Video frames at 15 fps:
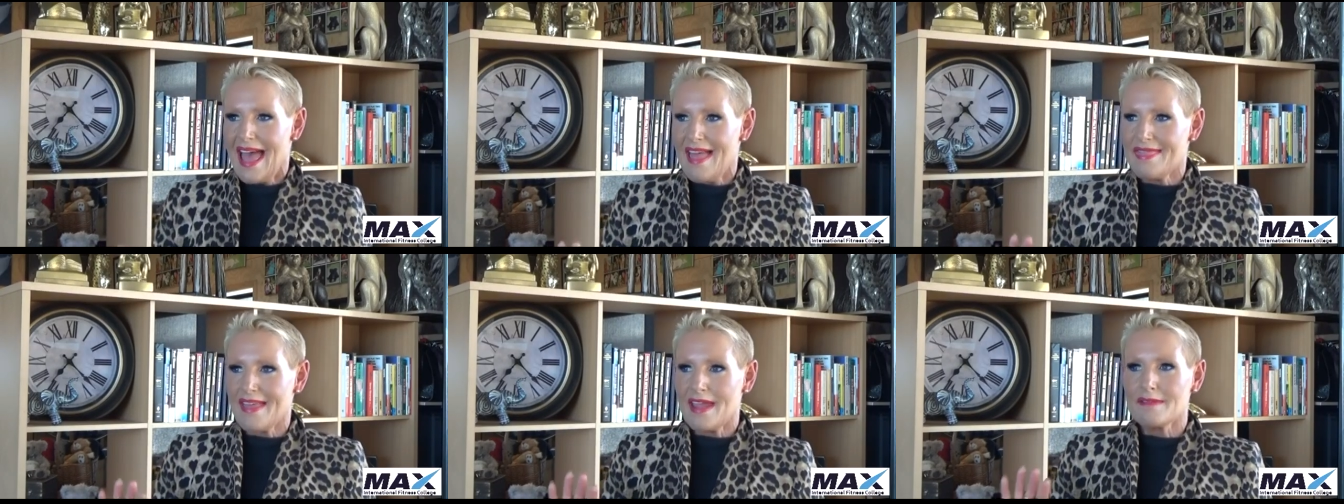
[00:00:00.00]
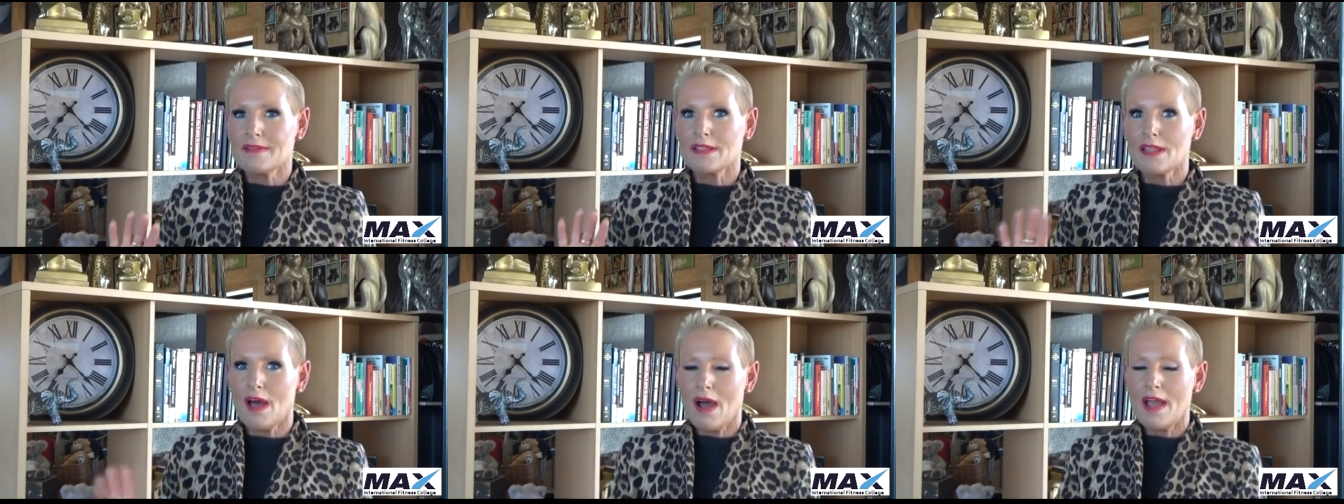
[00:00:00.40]
And they
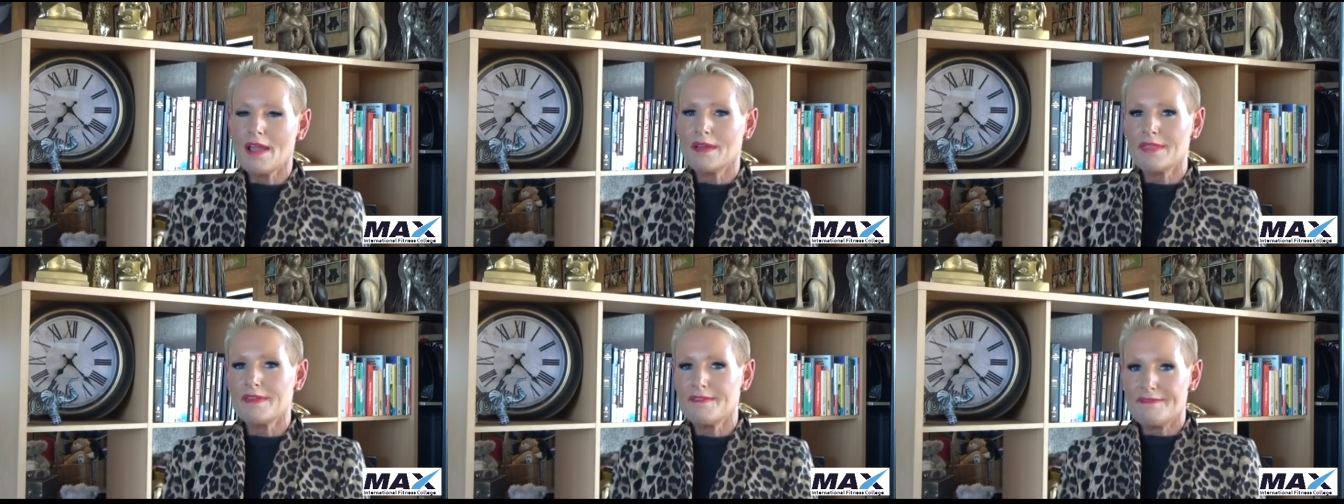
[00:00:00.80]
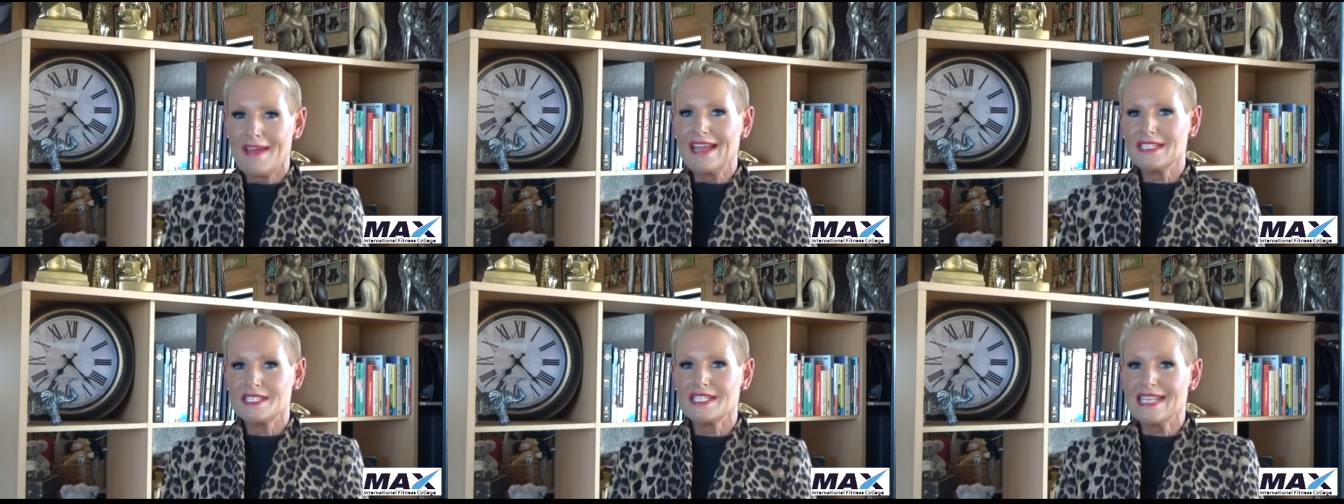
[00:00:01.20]
rely on the
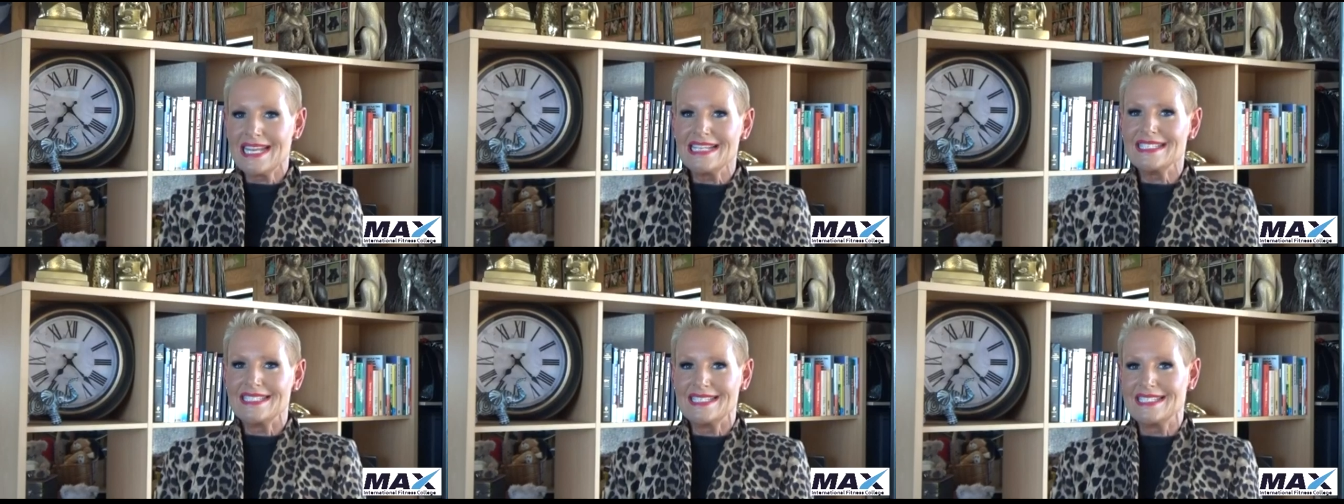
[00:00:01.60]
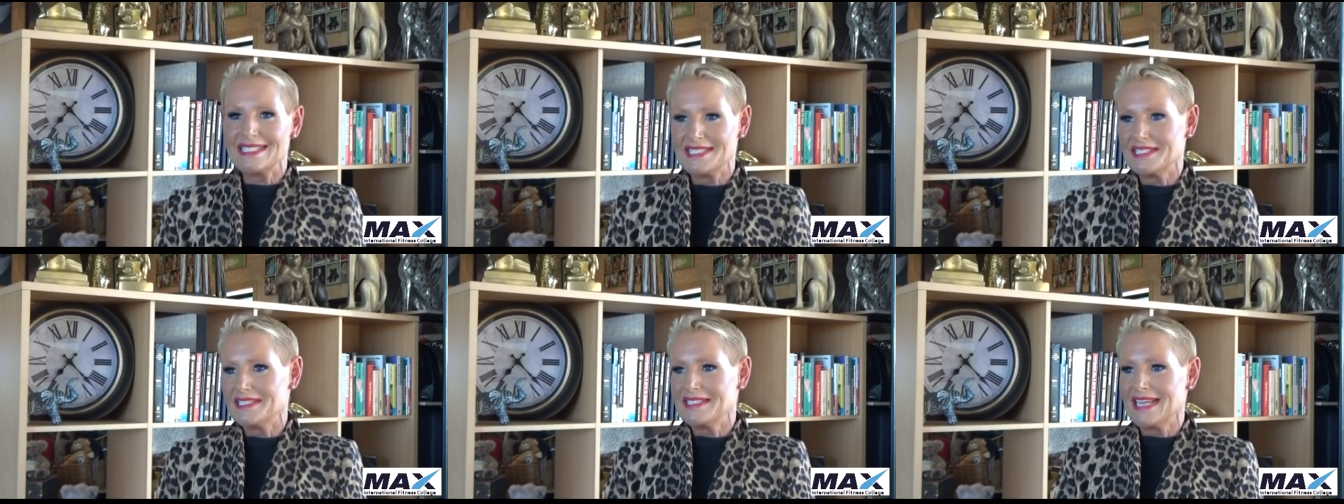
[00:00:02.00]

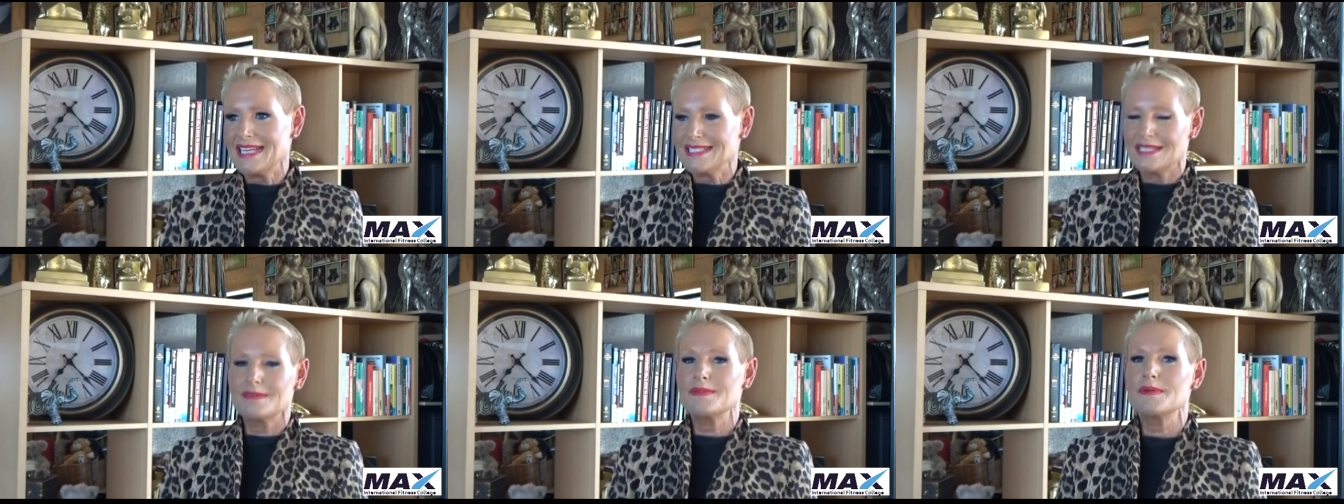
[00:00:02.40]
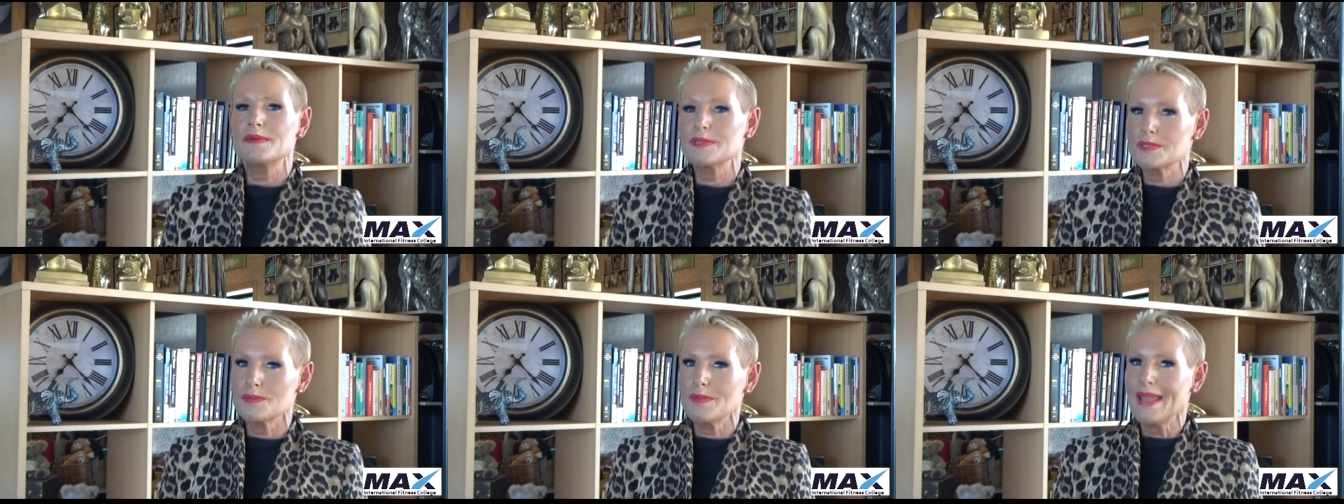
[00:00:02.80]
fashionistas to say, Tell me
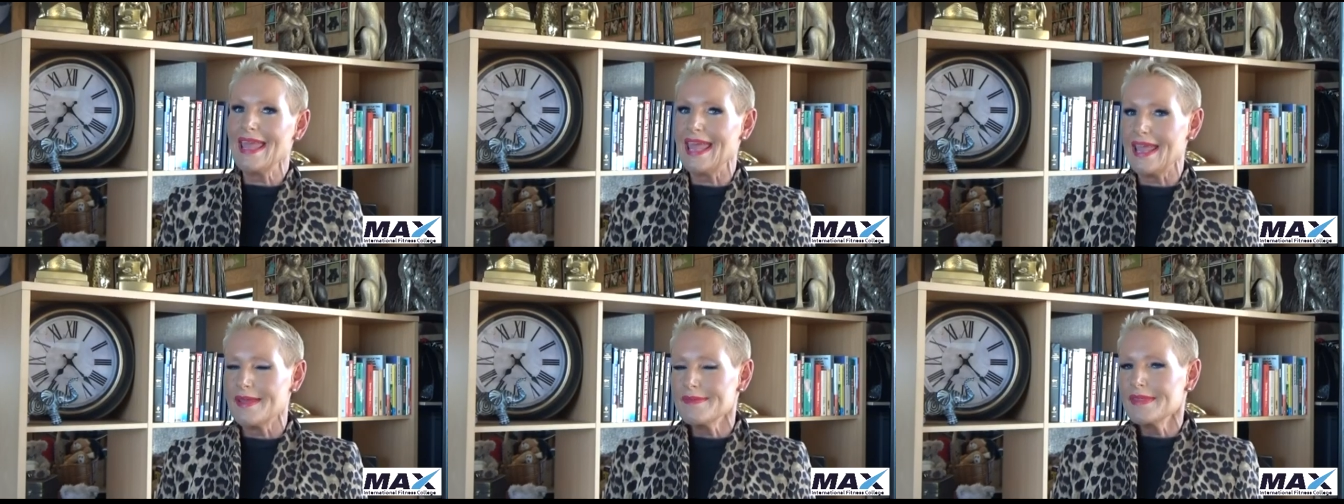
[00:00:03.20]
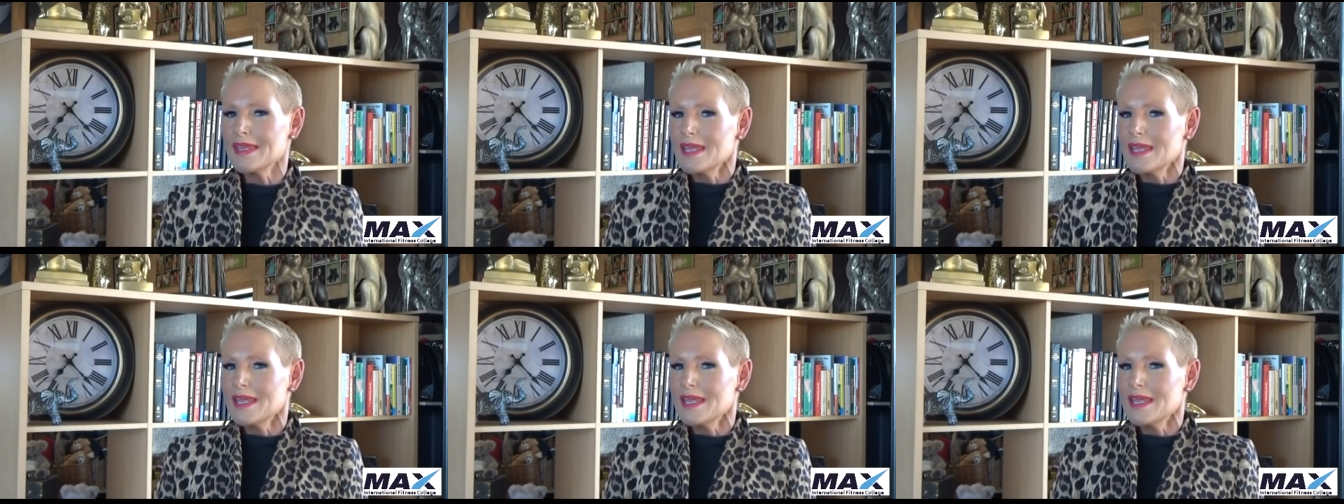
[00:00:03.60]
what to wear.